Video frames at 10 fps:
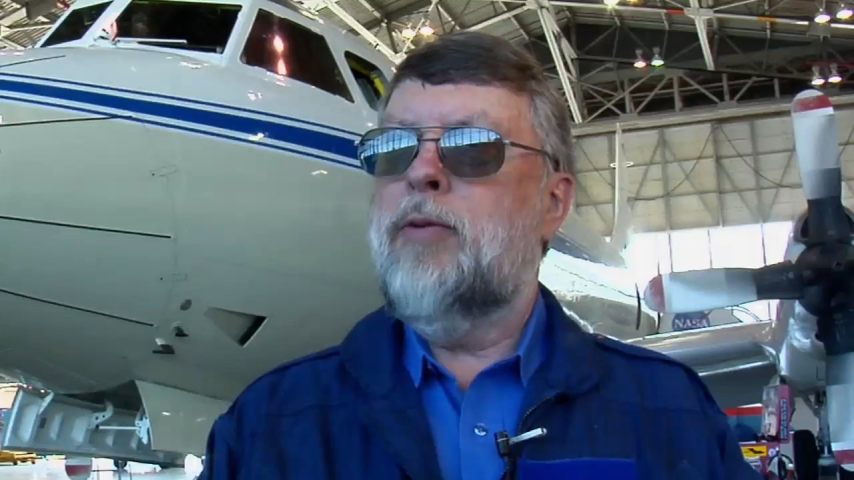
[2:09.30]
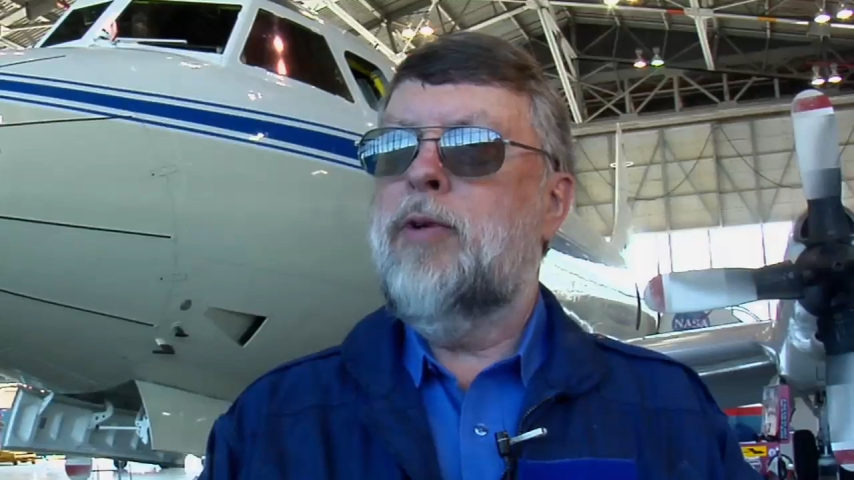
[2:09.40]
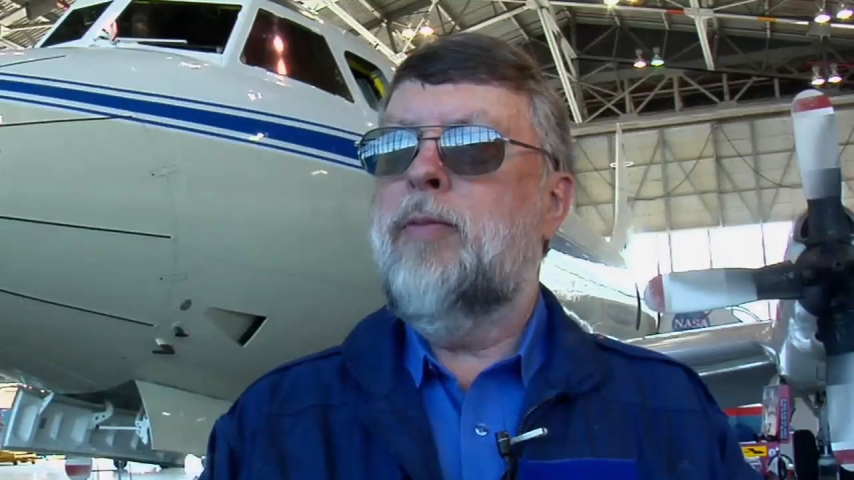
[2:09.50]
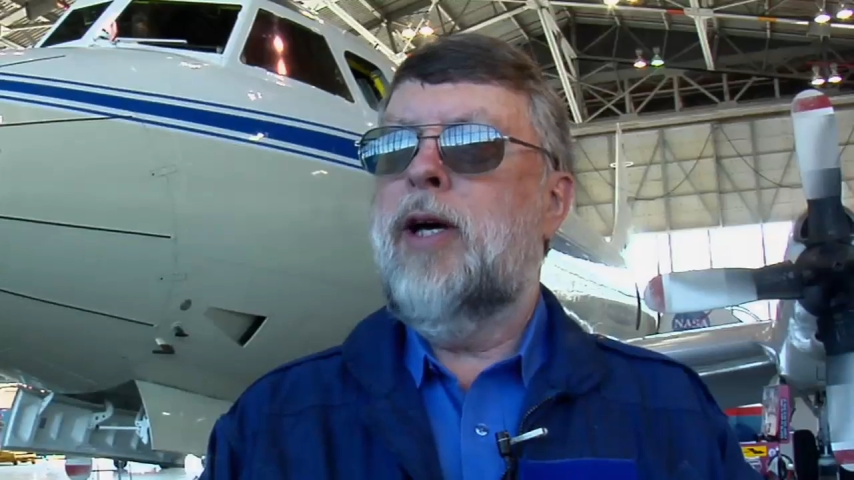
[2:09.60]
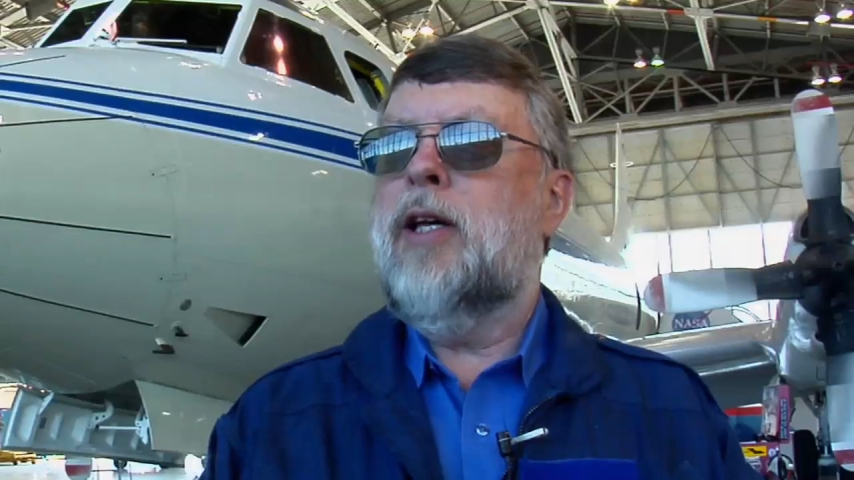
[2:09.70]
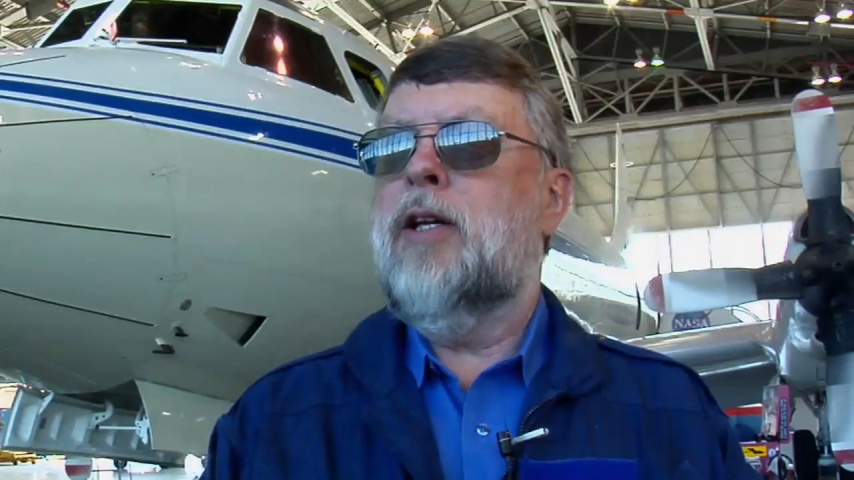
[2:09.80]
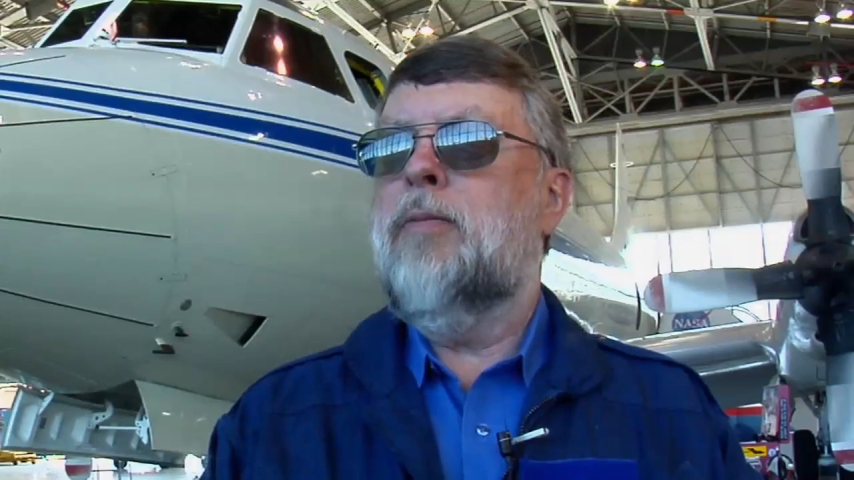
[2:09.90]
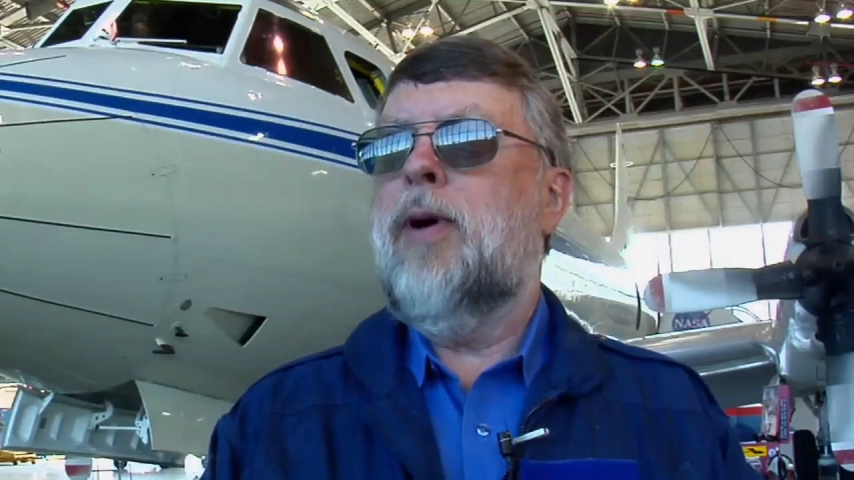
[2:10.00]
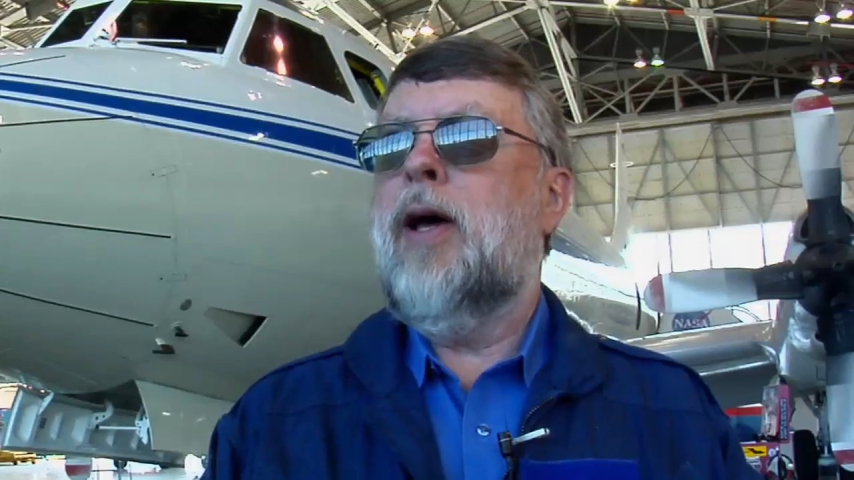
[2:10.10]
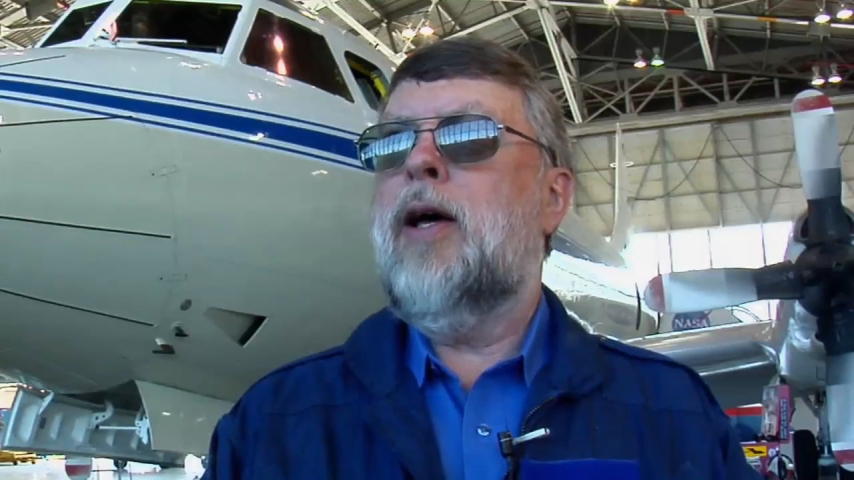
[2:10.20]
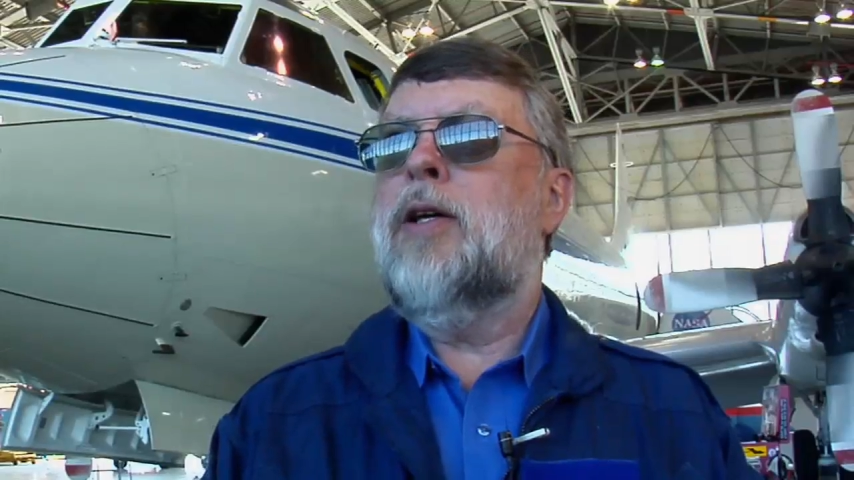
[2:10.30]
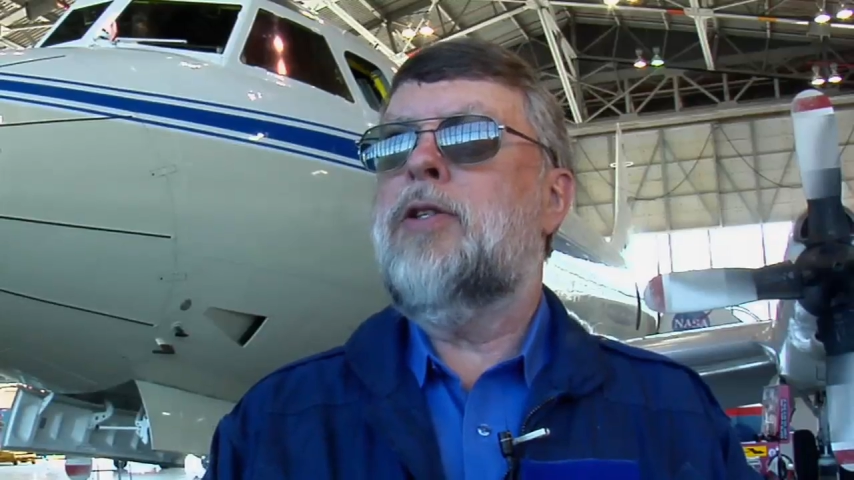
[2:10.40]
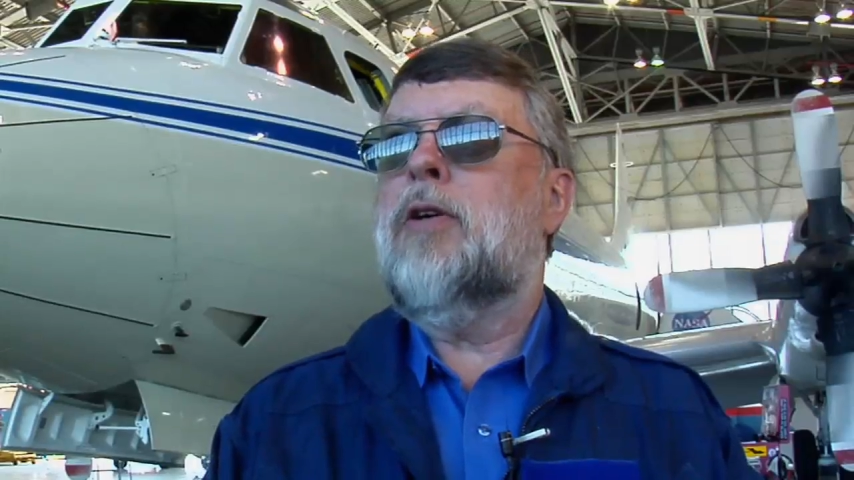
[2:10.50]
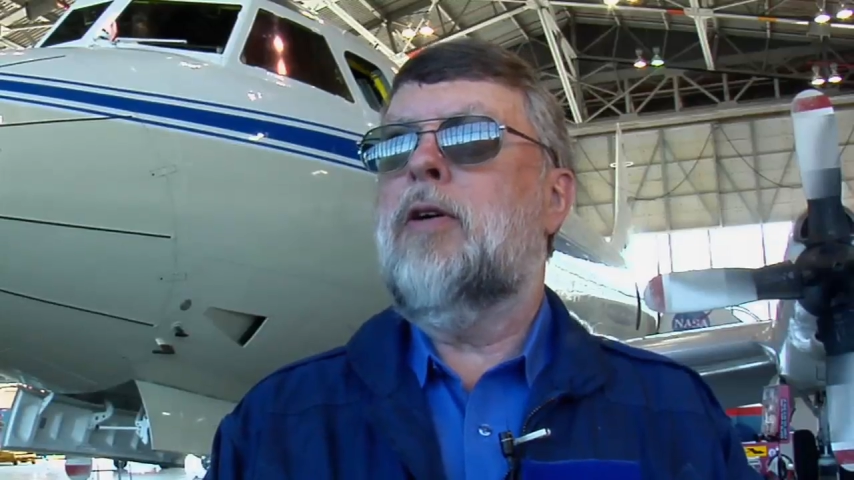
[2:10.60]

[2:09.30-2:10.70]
we would make in the past